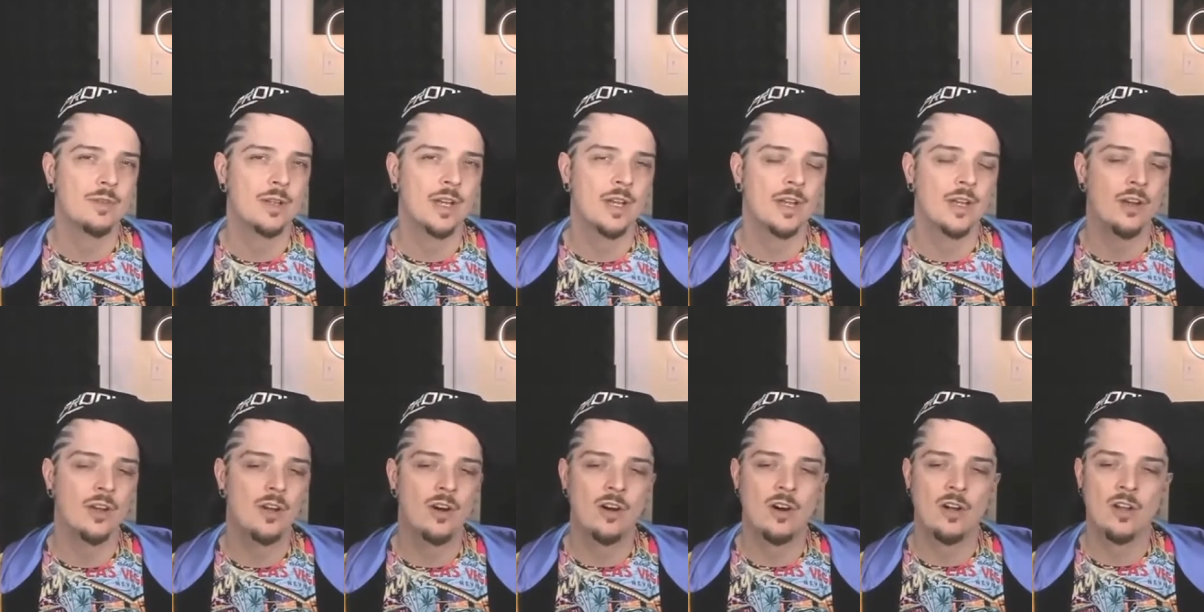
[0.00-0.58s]

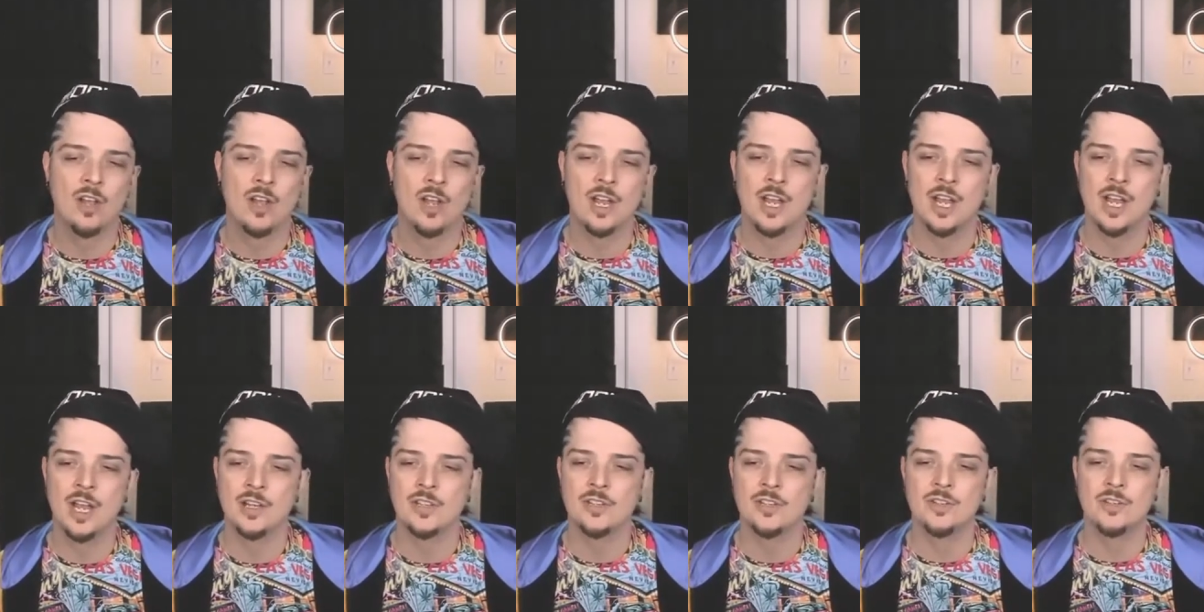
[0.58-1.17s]
and all I
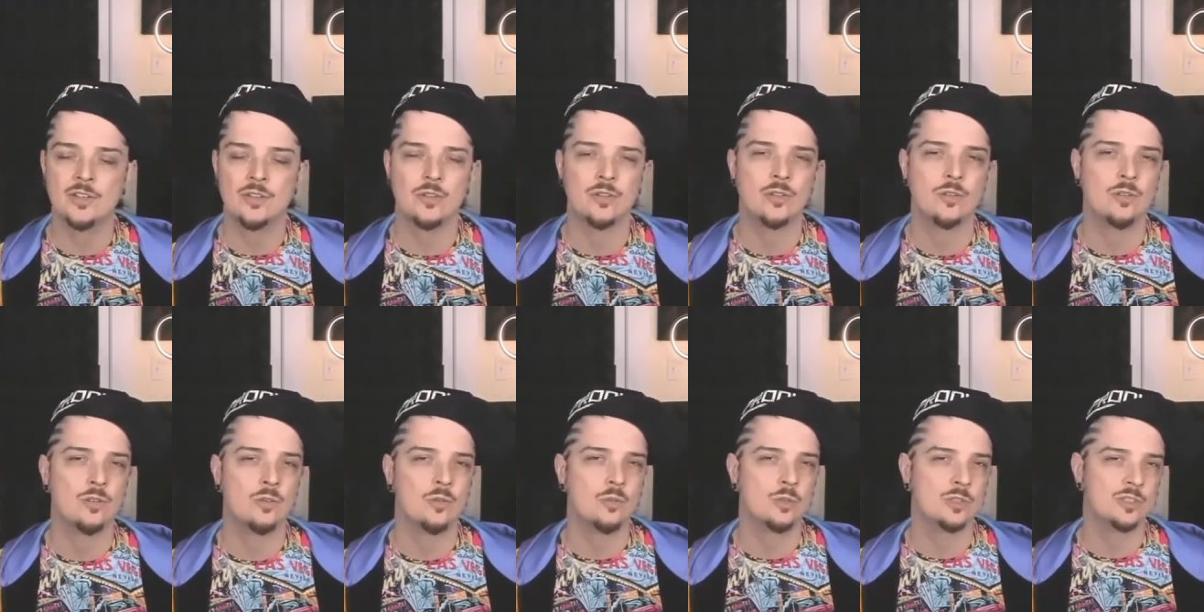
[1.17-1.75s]
had to
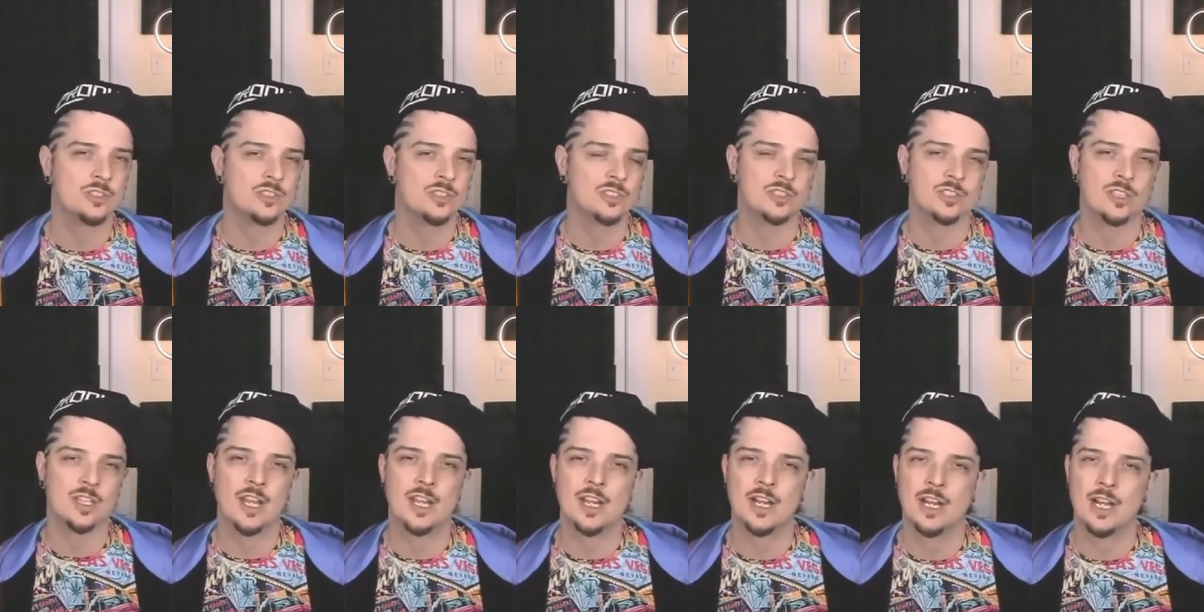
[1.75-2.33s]
do was
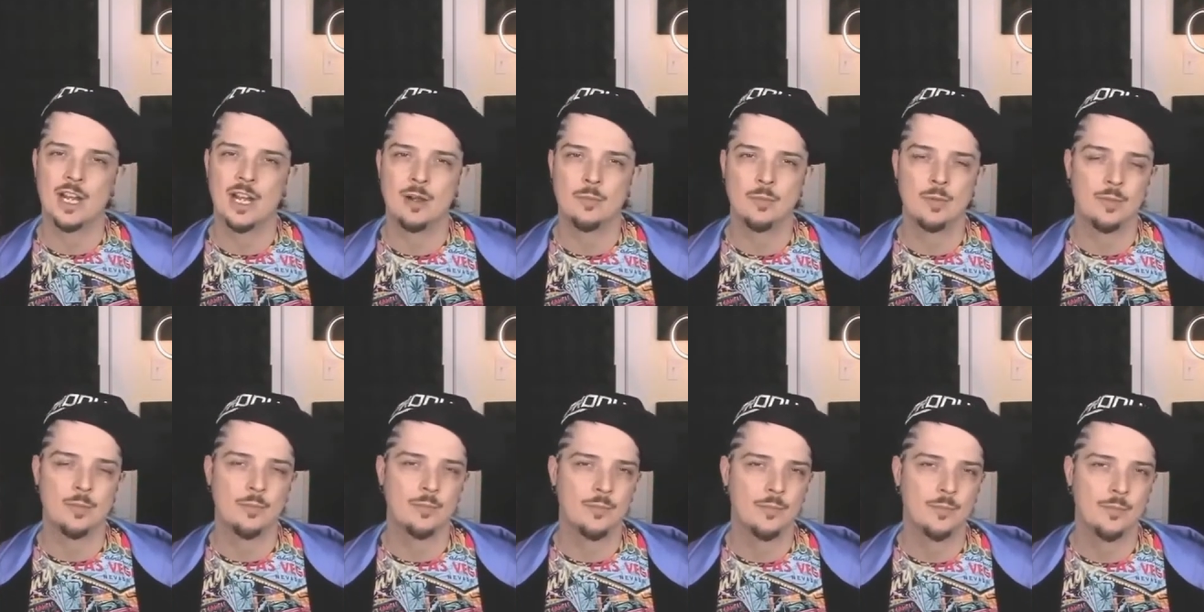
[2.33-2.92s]
just let it
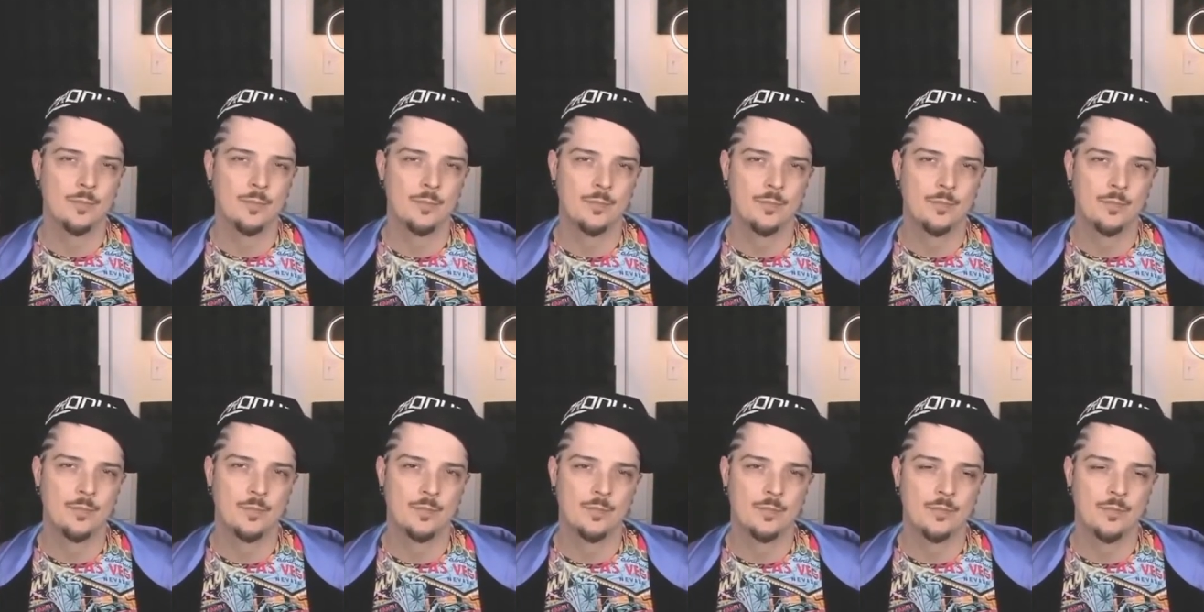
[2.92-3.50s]
happen,
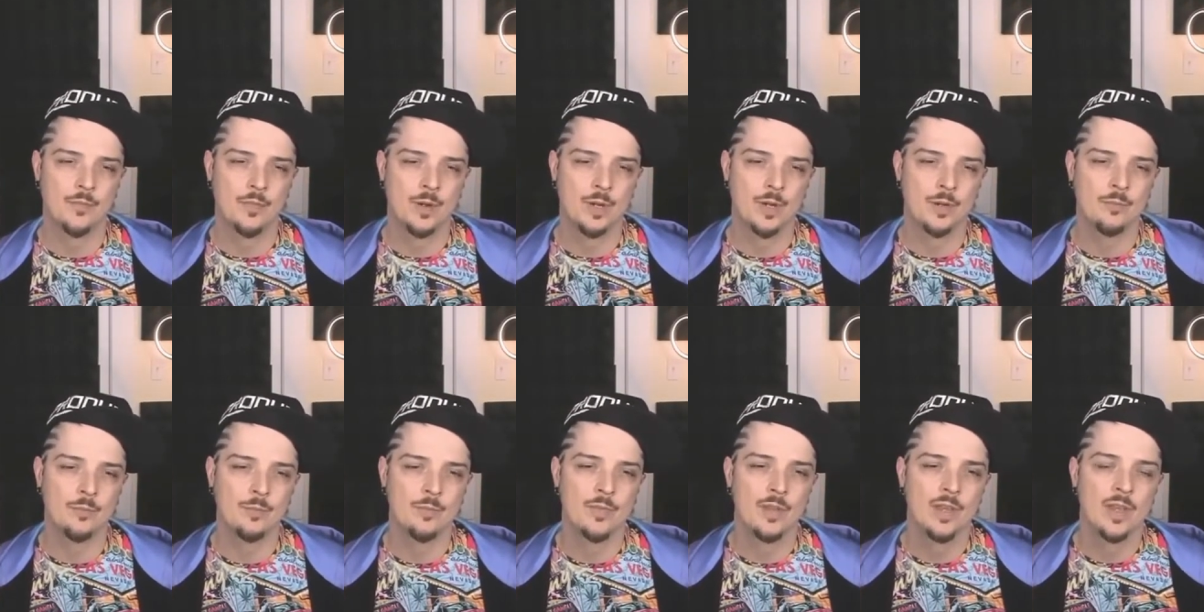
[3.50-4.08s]
right?